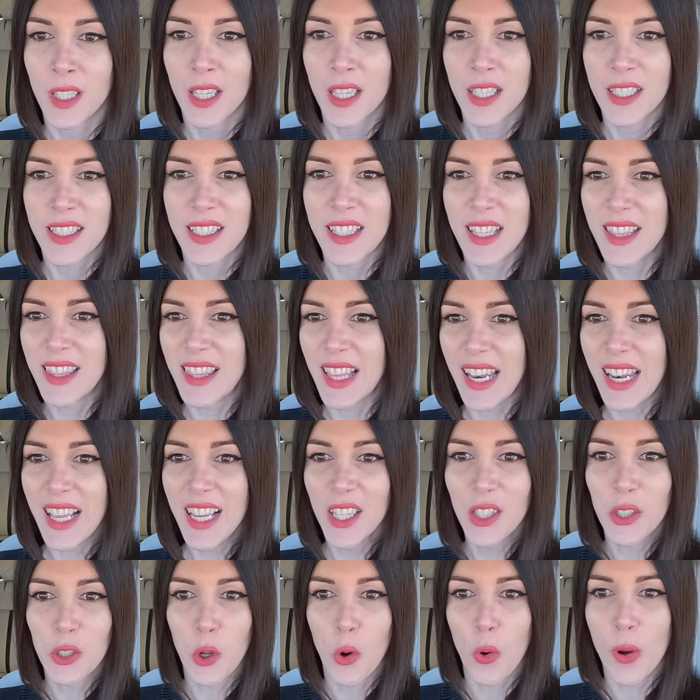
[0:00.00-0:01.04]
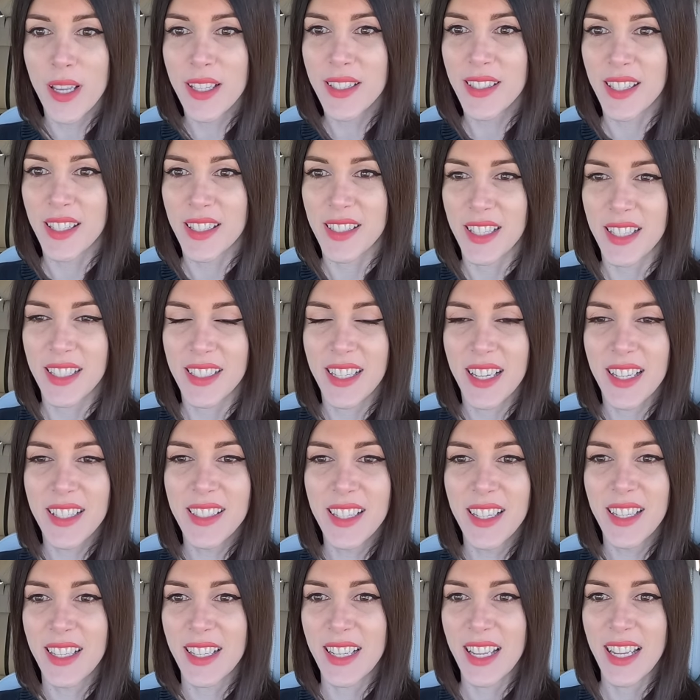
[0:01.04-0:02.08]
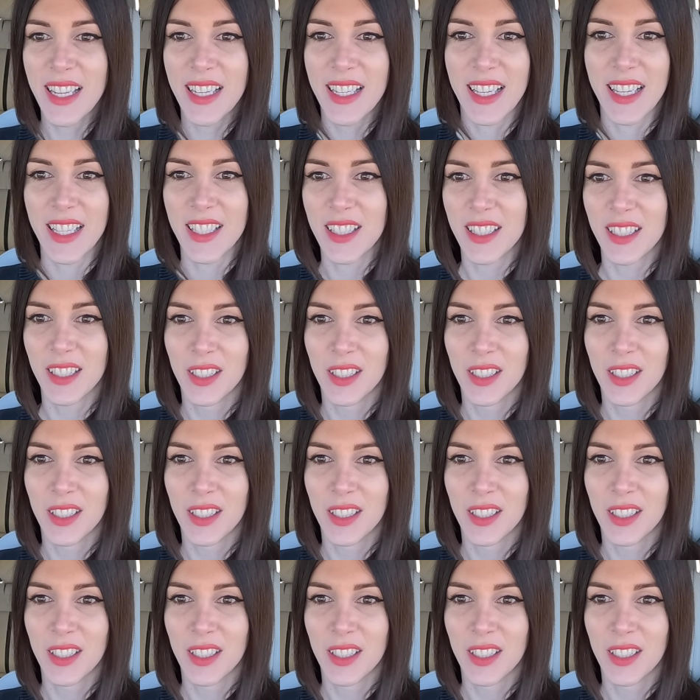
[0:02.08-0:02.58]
Synthetic noises, it doesn't need it.